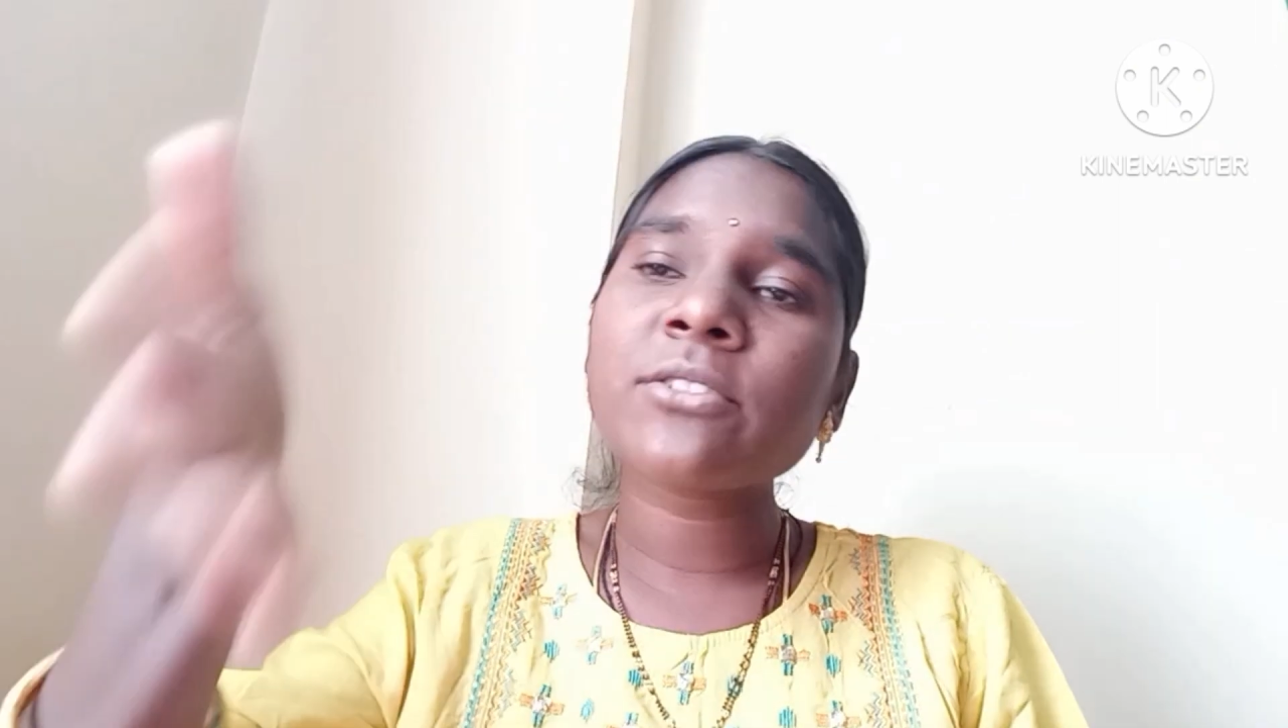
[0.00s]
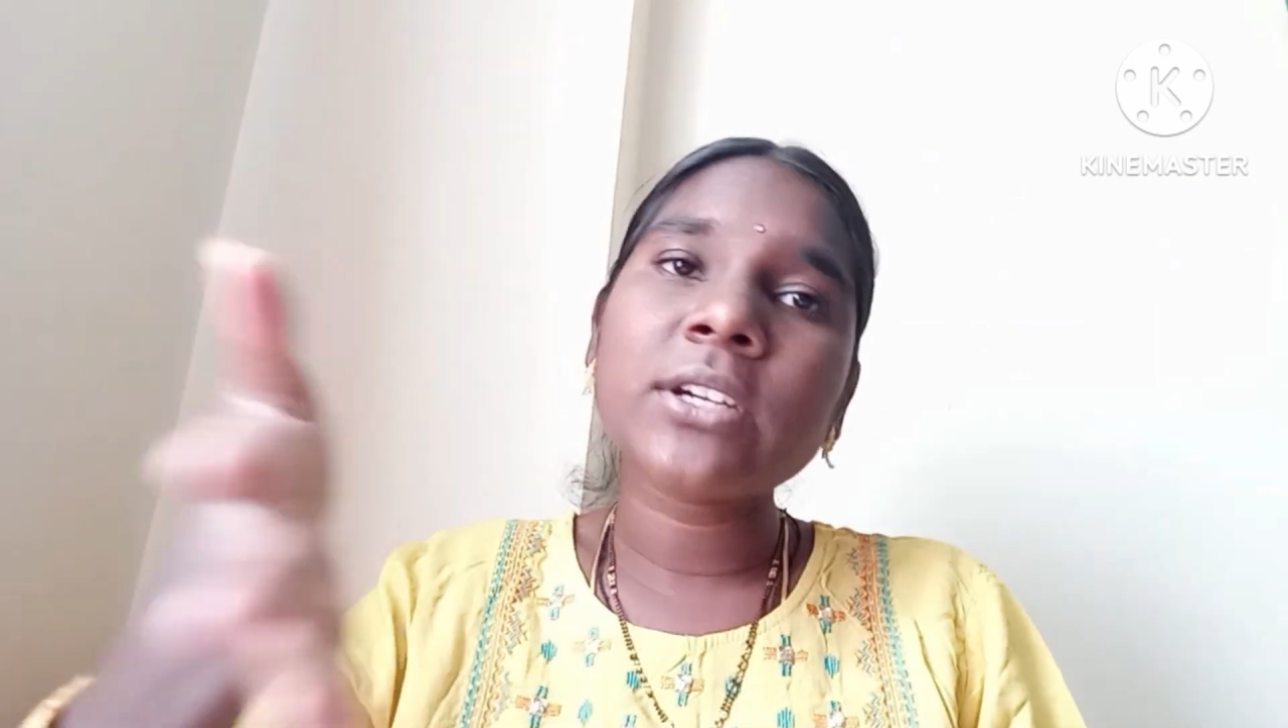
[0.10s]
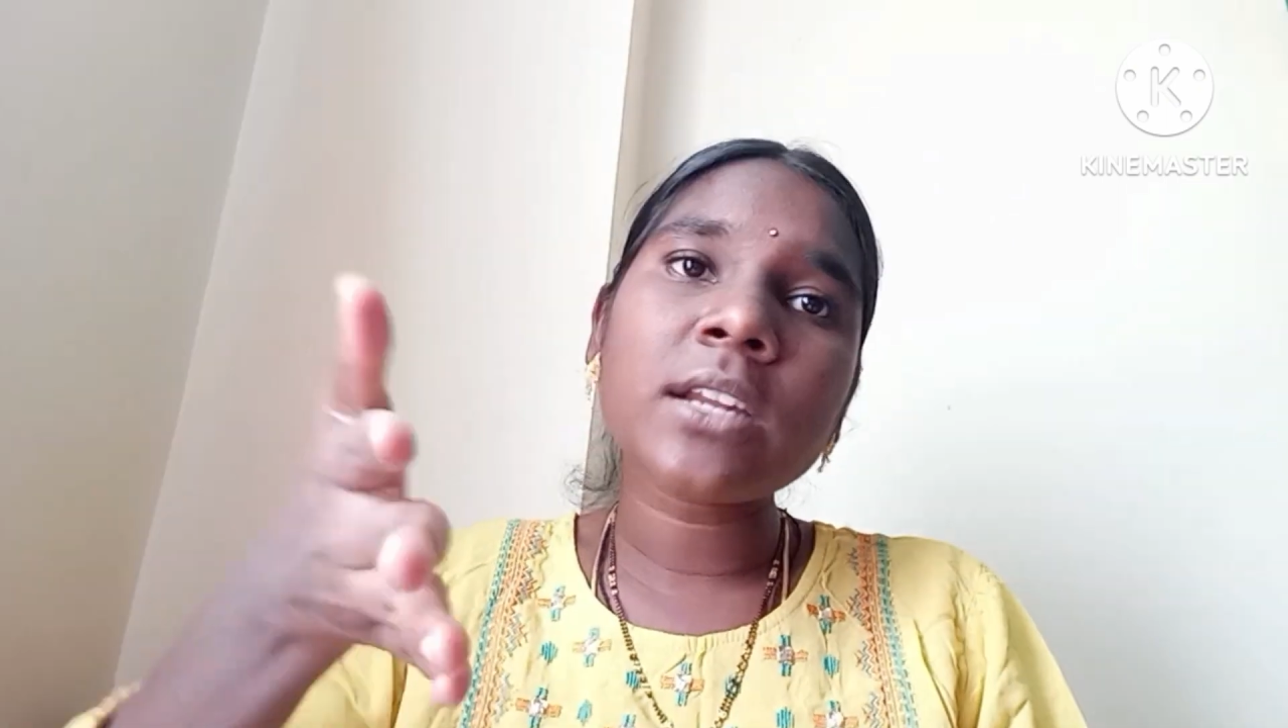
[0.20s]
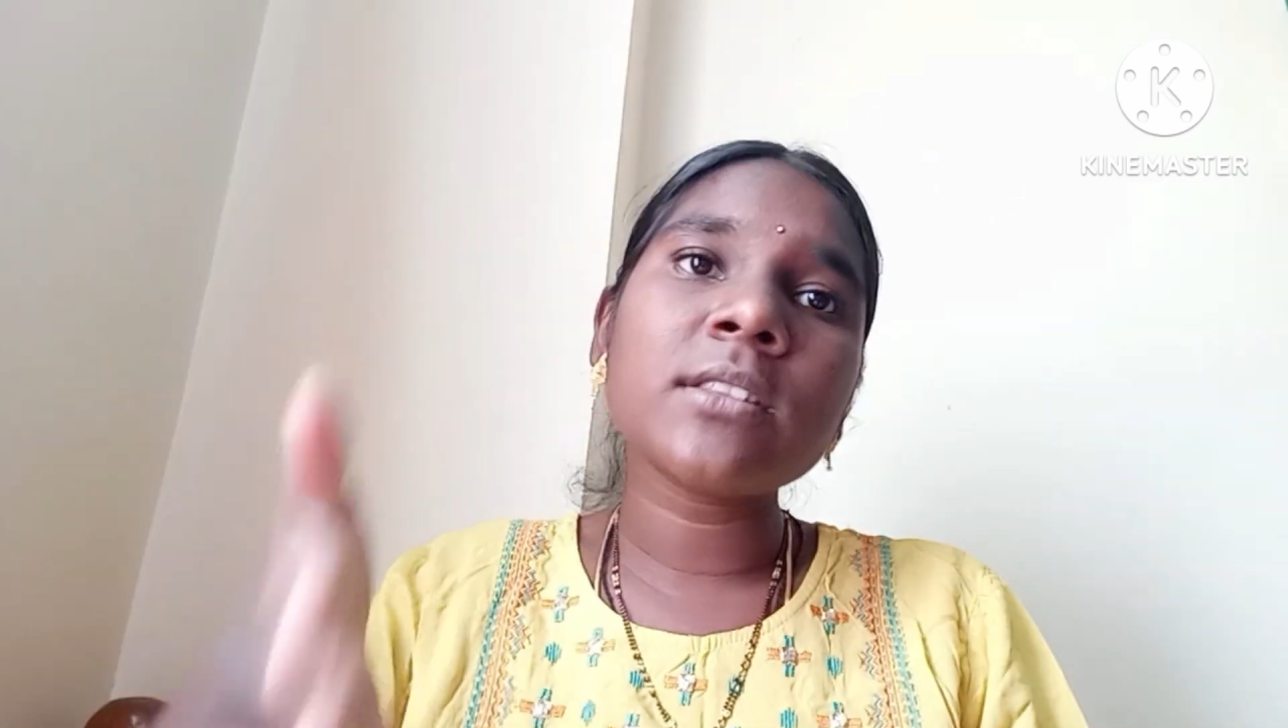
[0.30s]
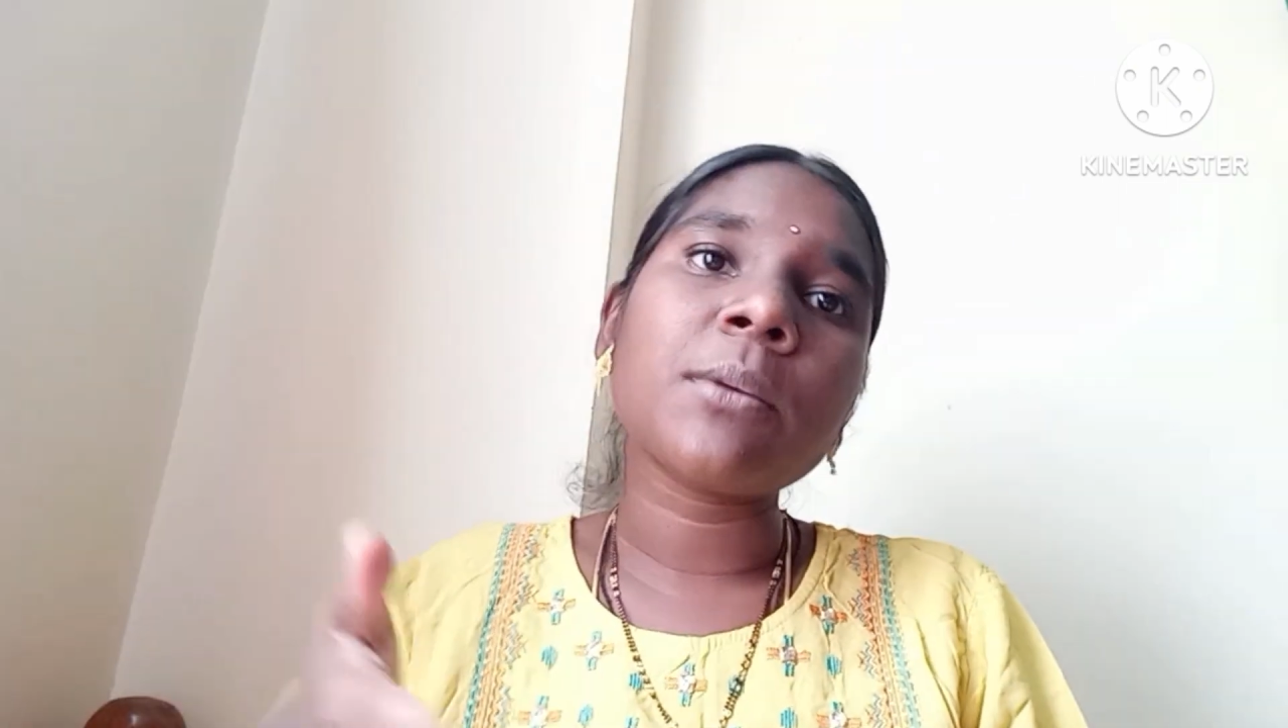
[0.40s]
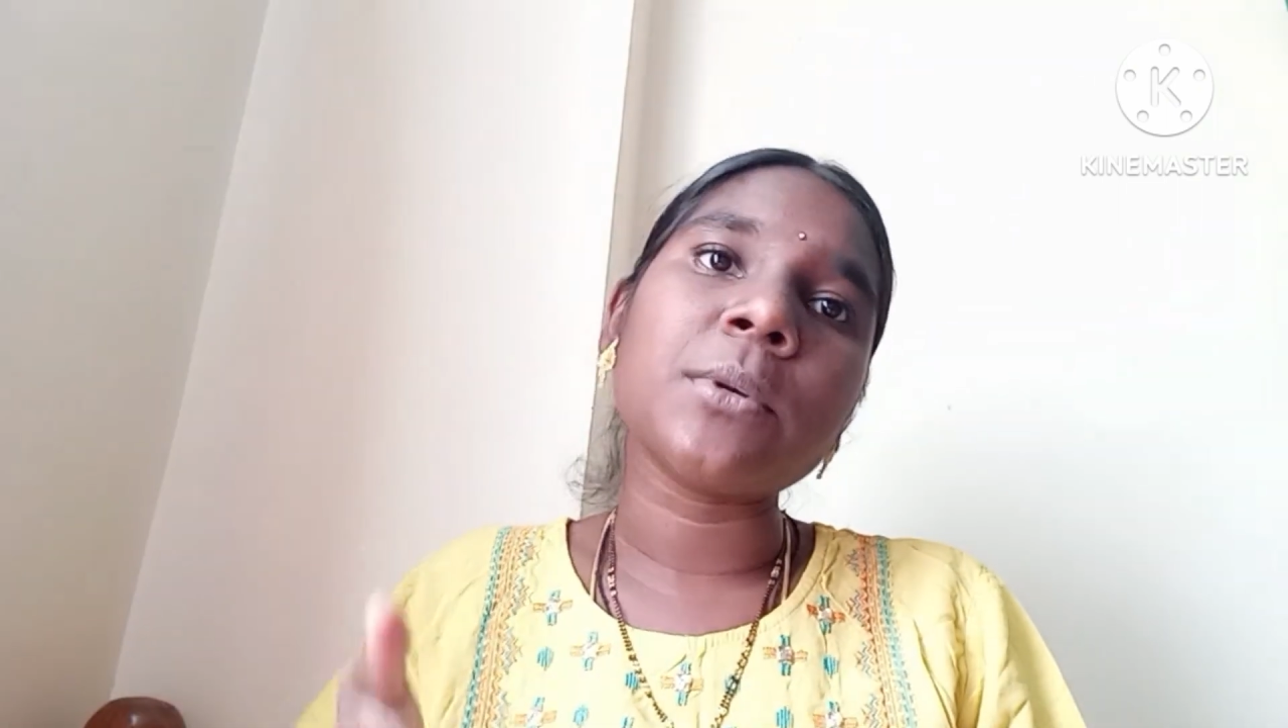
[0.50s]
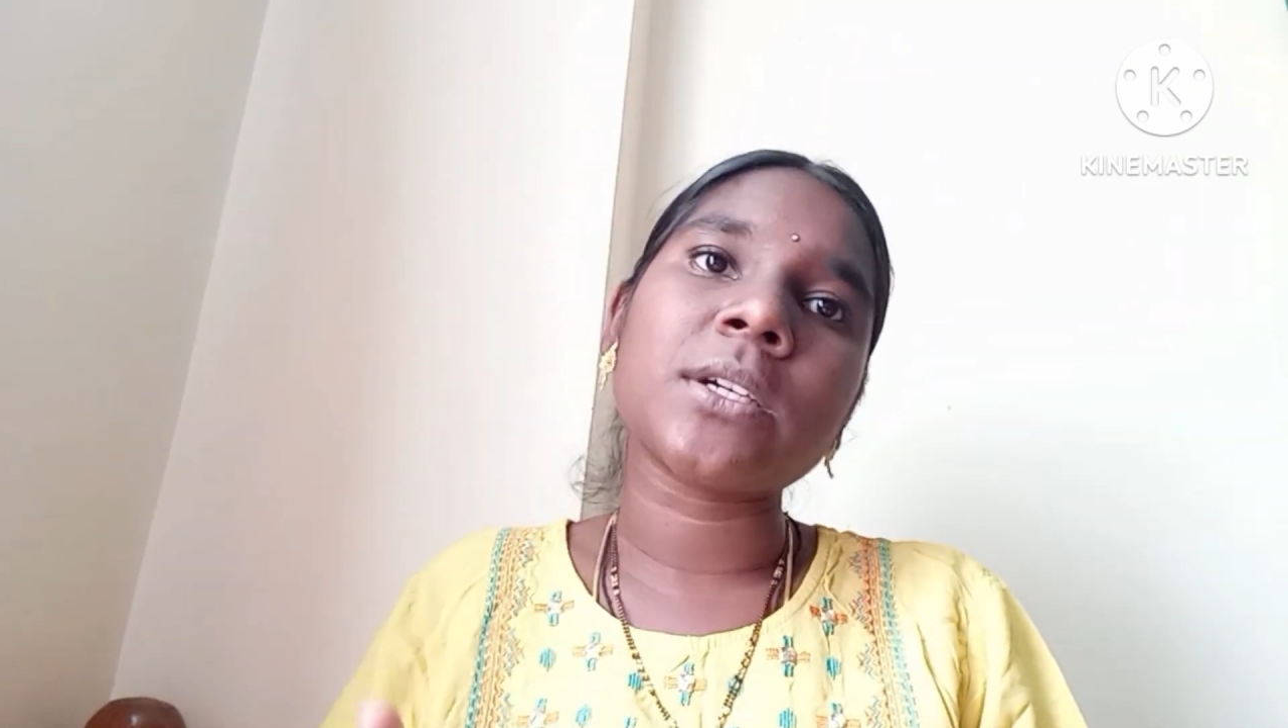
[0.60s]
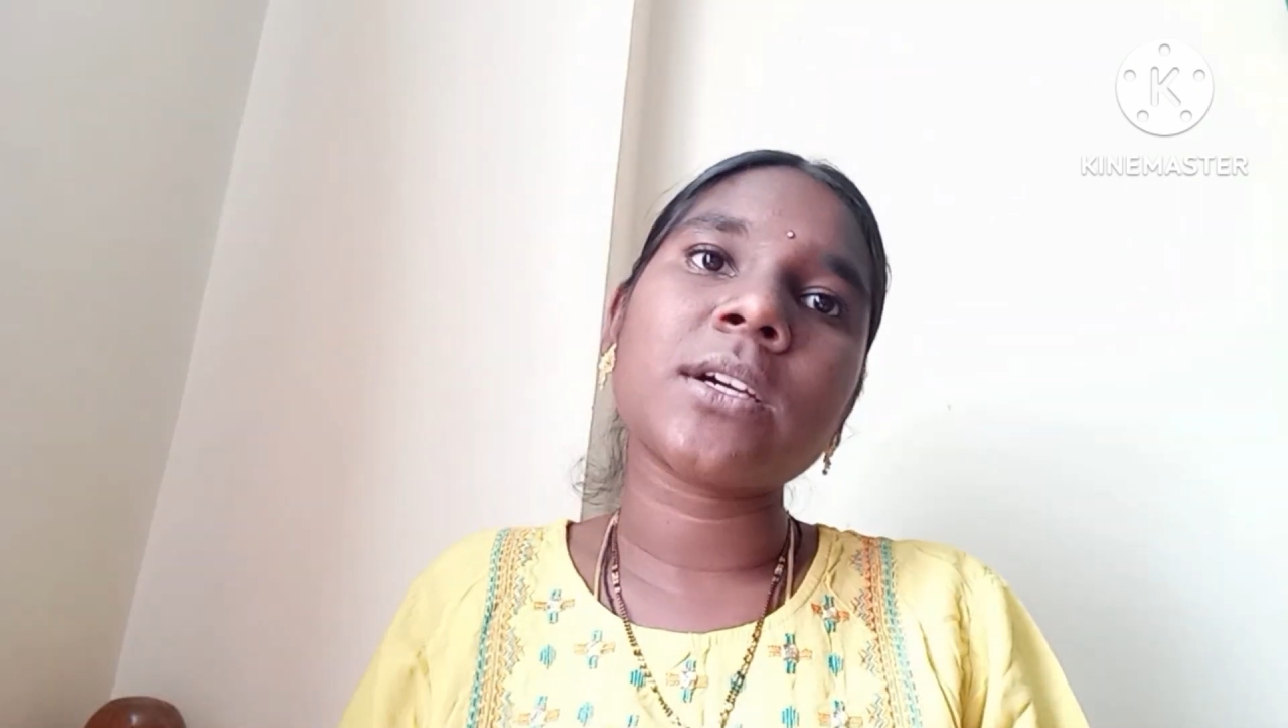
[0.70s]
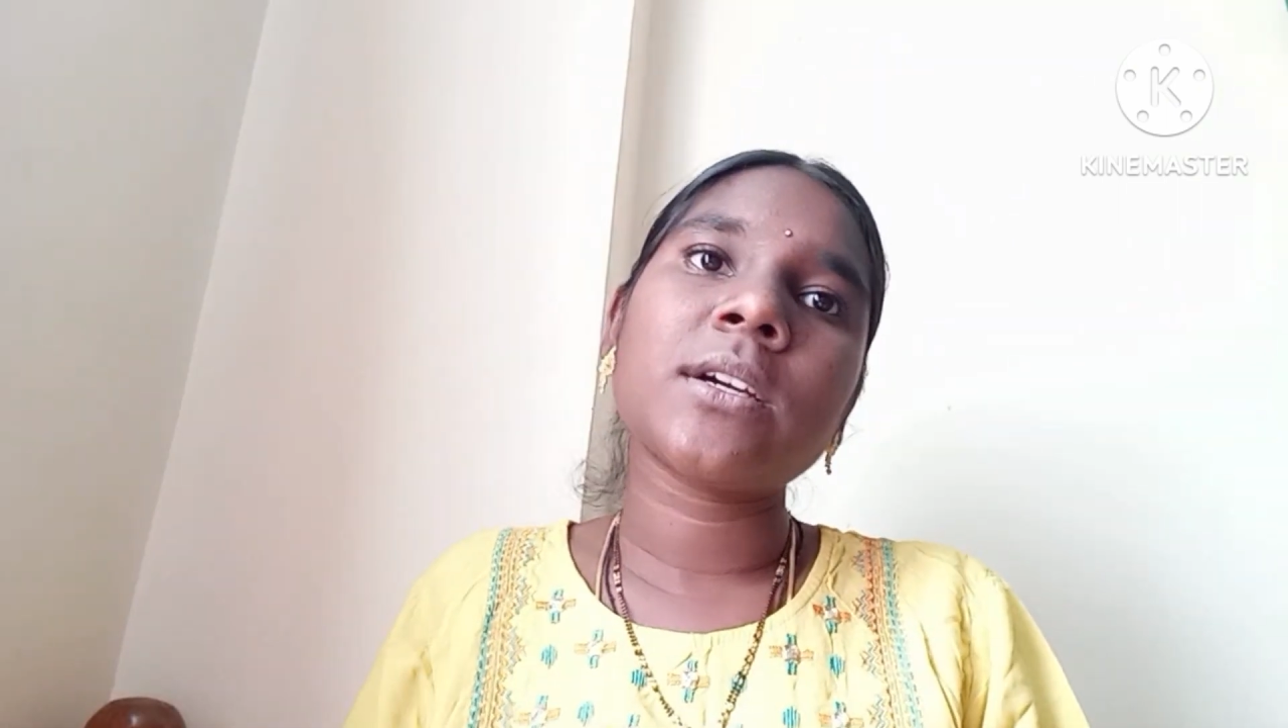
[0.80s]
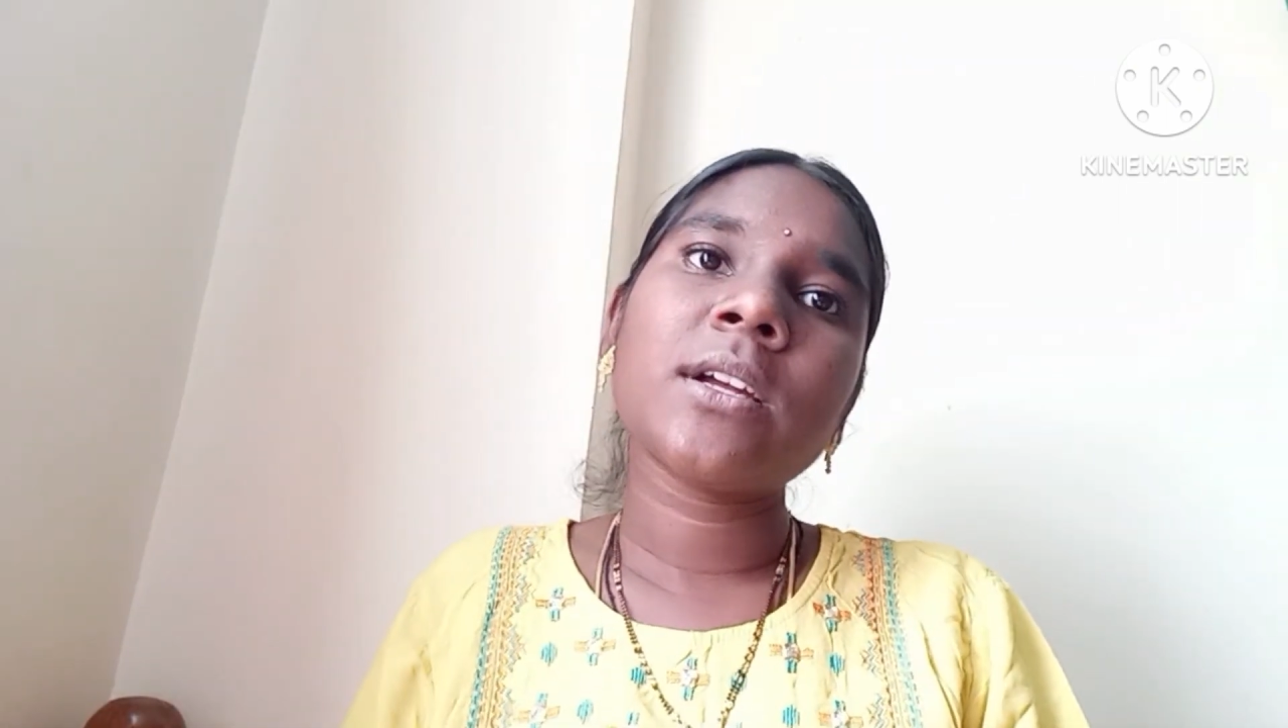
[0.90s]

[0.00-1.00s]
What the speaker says: written in the book.